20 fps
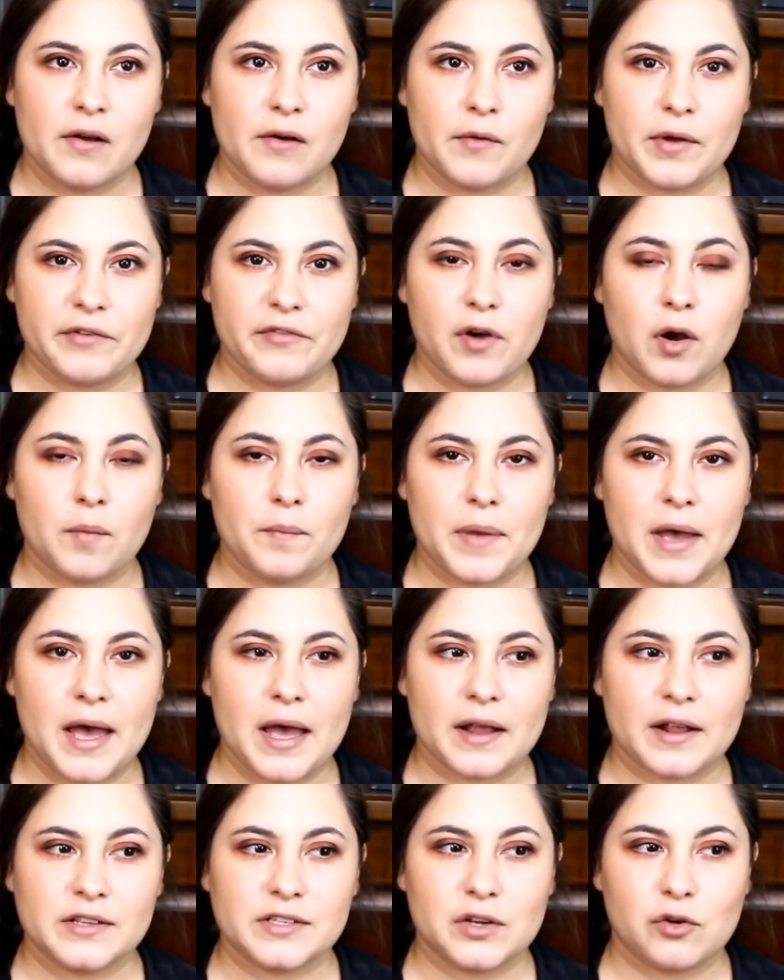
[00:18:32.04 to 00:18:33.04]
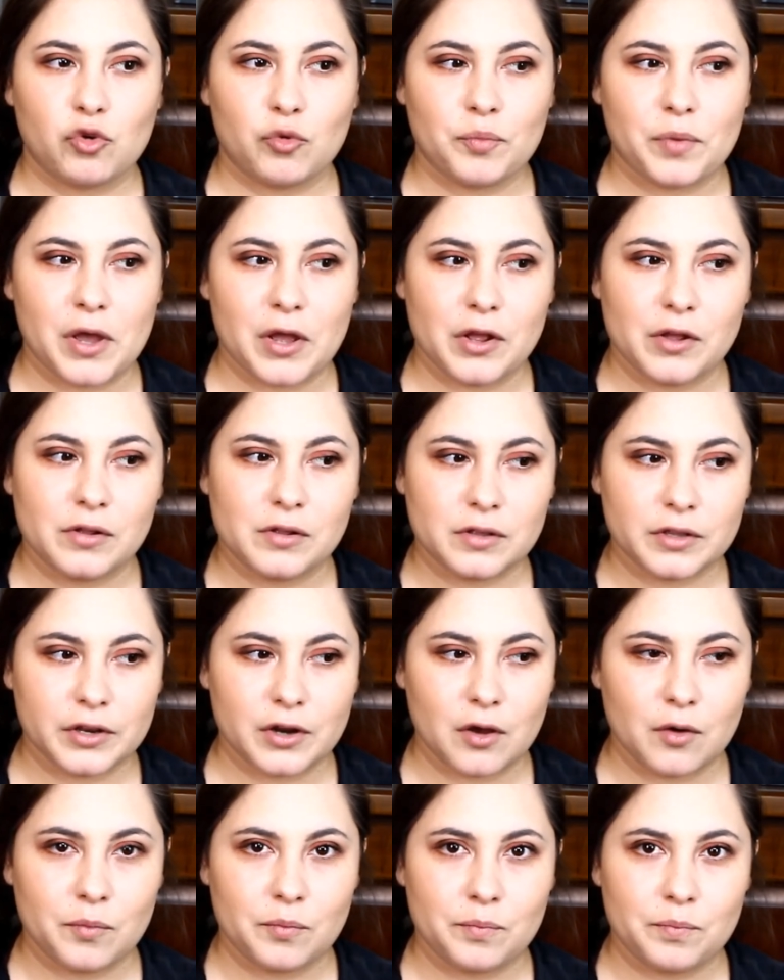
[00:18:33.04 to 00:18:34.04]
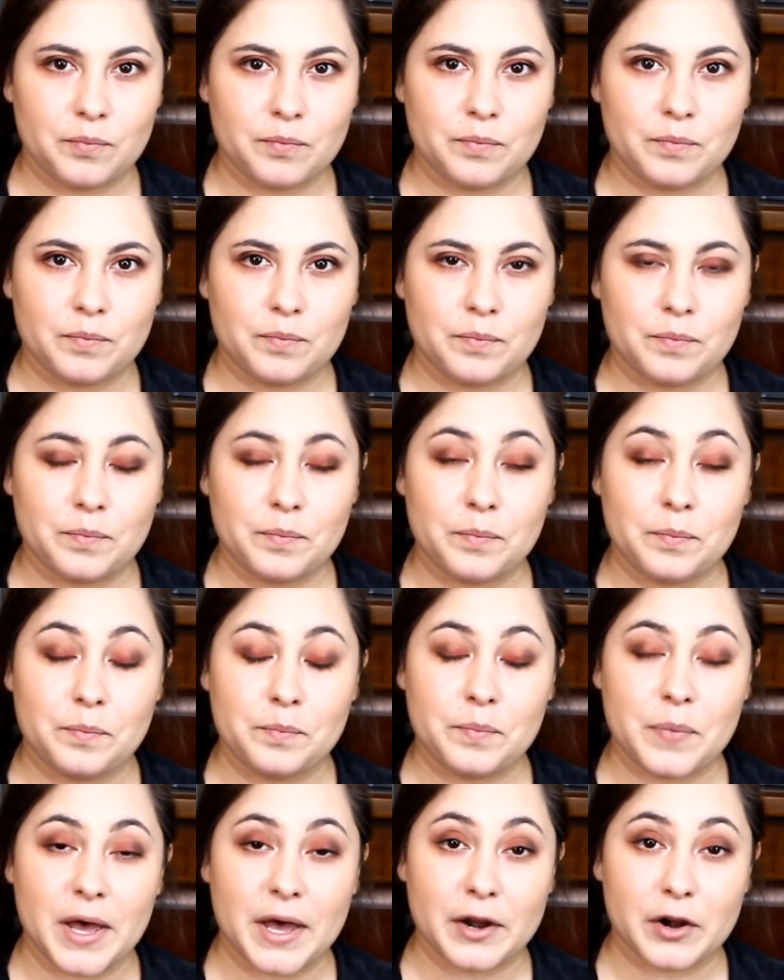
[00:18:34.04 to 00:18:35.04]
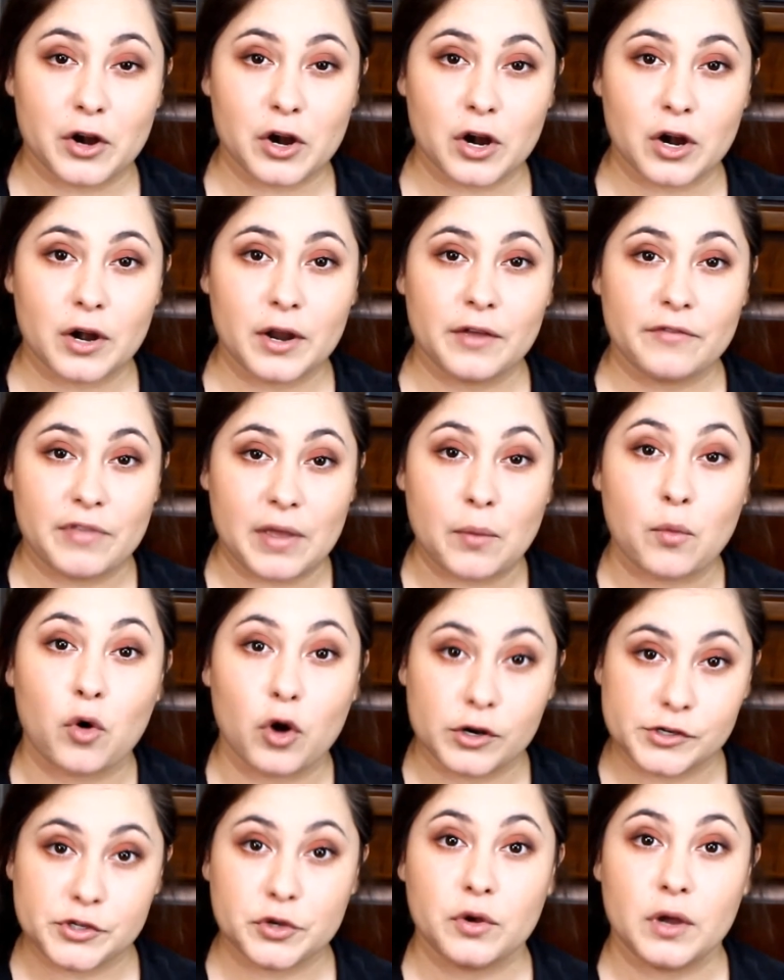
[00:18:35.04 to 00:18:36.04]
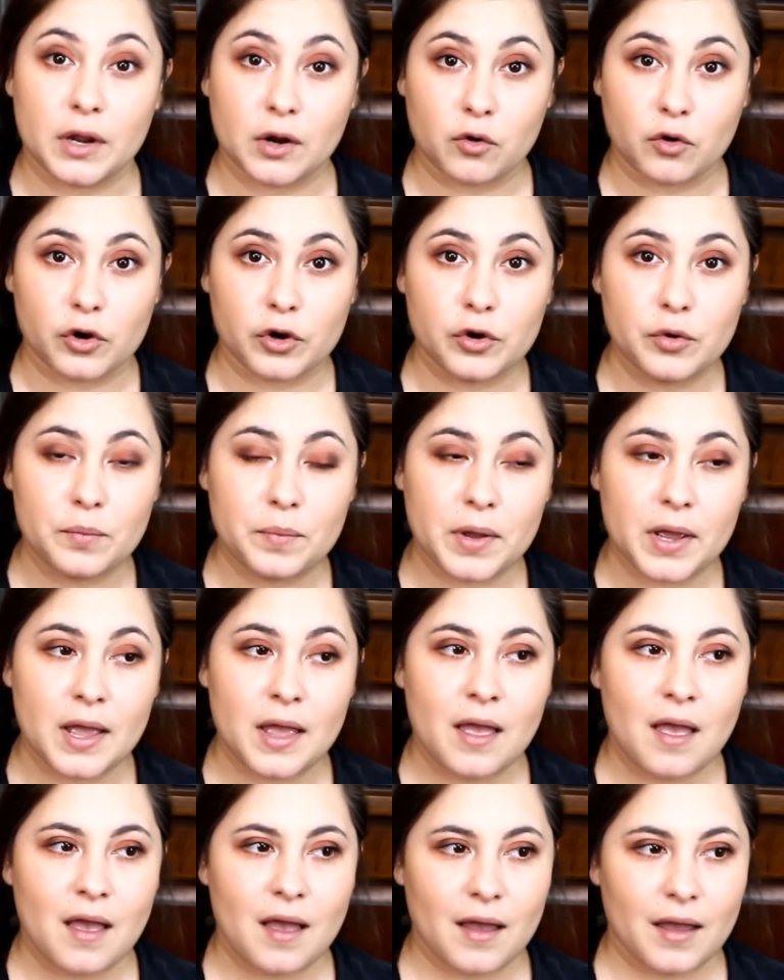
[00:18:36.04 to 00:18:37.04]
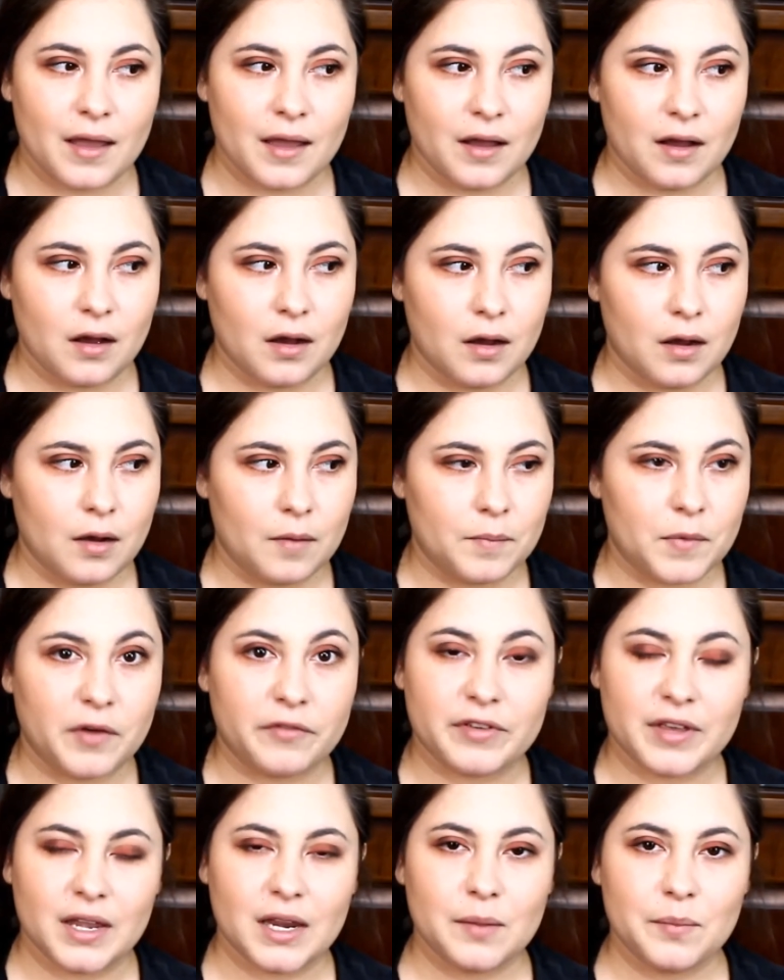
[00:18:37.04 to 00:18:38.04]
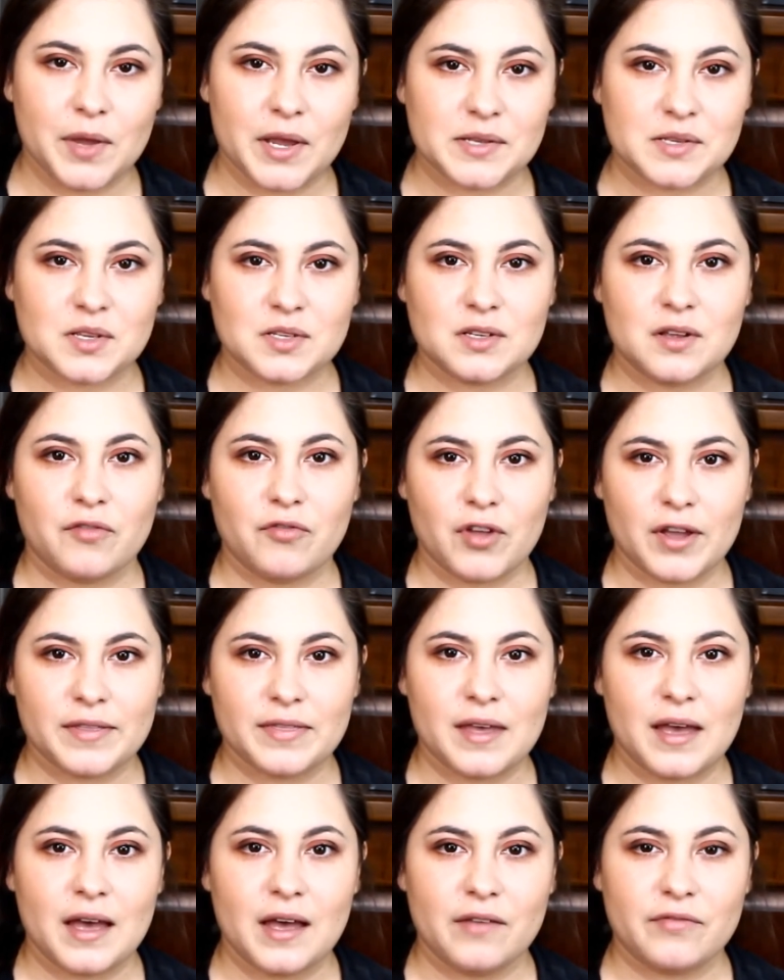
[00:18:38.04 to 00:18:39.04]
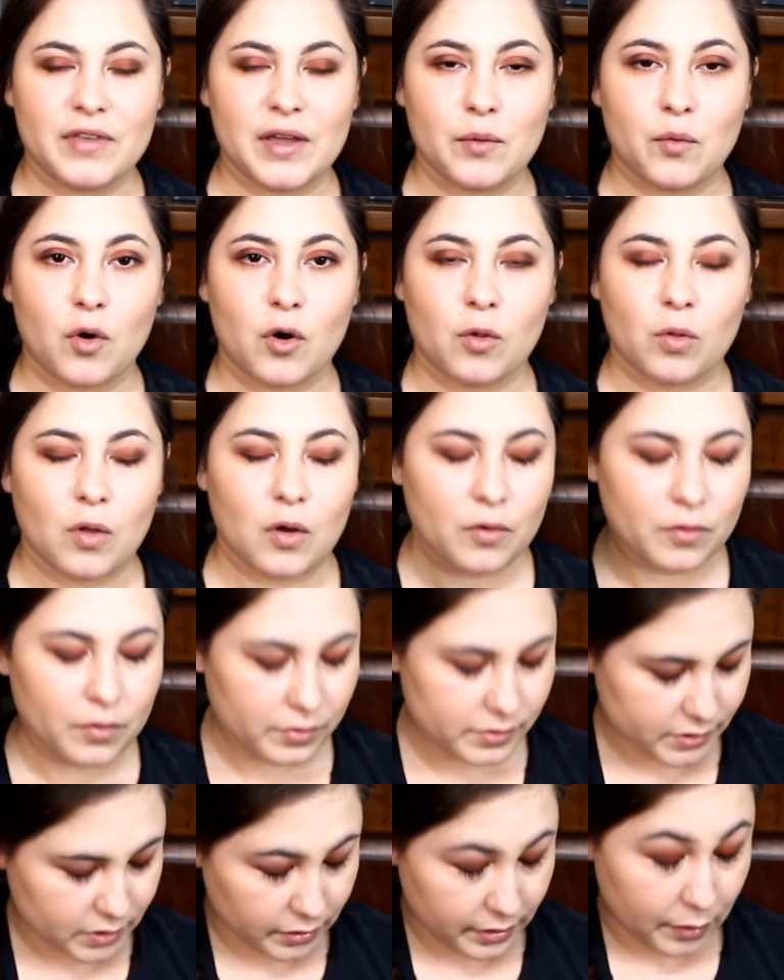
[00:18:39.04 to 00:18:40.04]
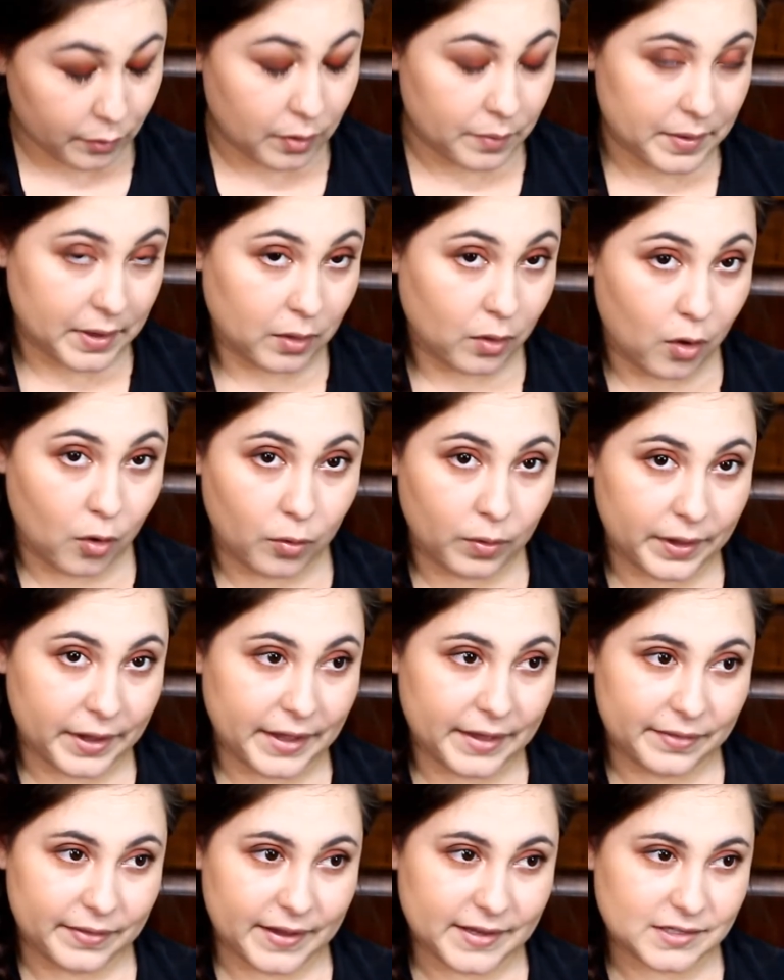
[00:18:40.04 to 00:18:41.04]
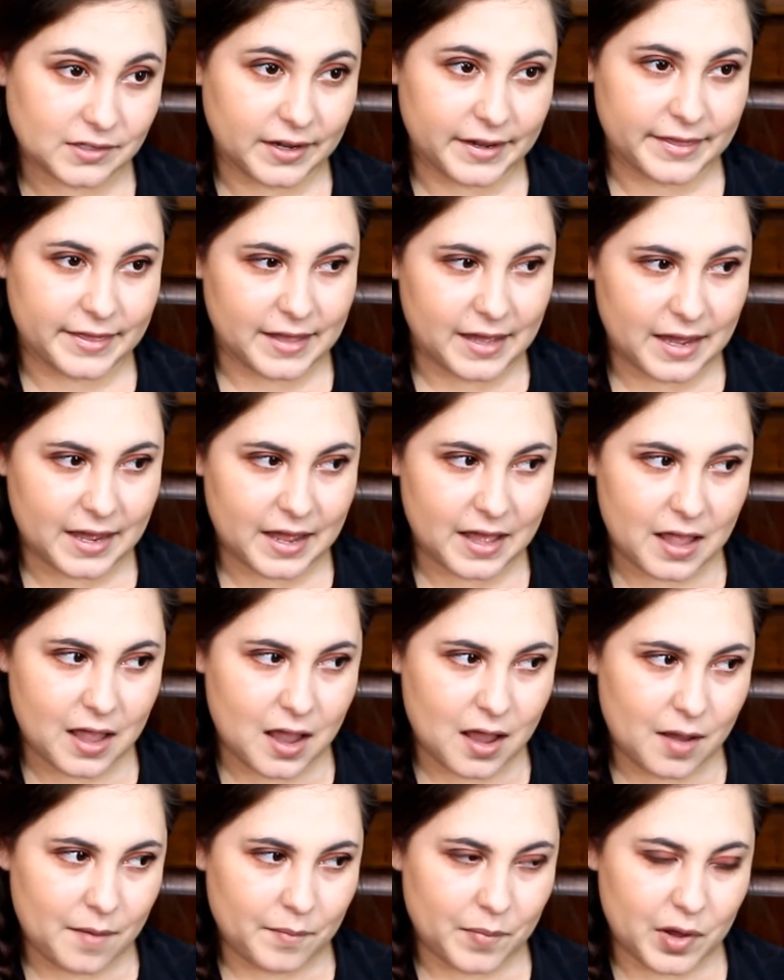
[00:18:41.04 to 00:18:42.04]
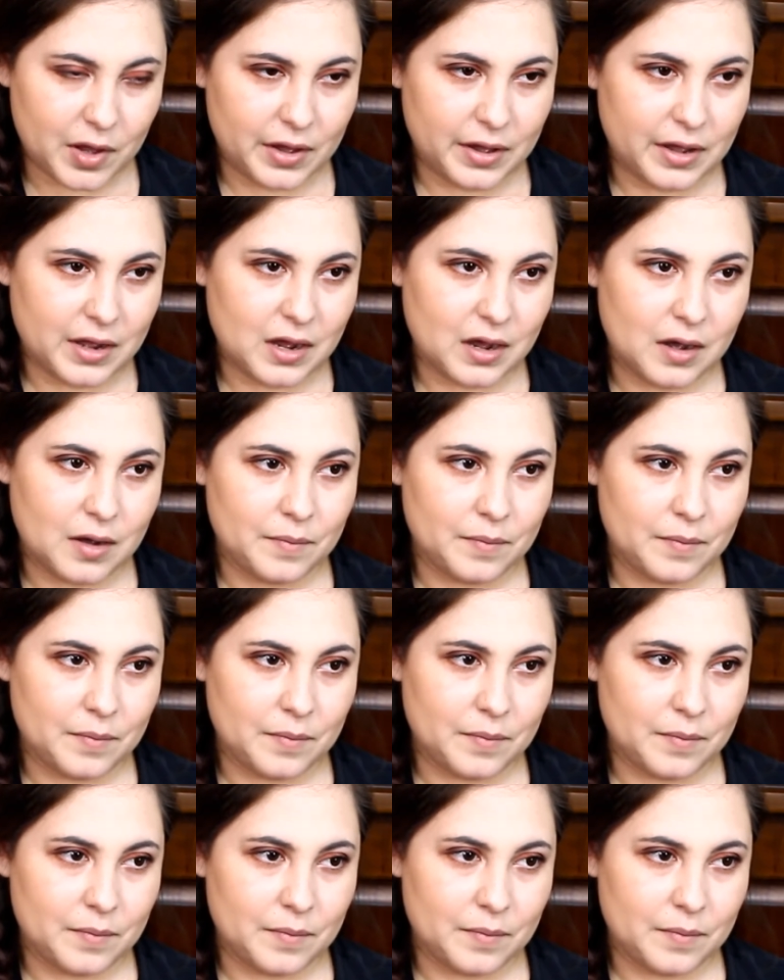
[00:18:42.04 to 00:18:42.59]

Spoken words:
we felt bad, because they were better if they were into a group of guinea pigs and stuff like that, if they weren't long, so they wouldn't be lonely and things like that. But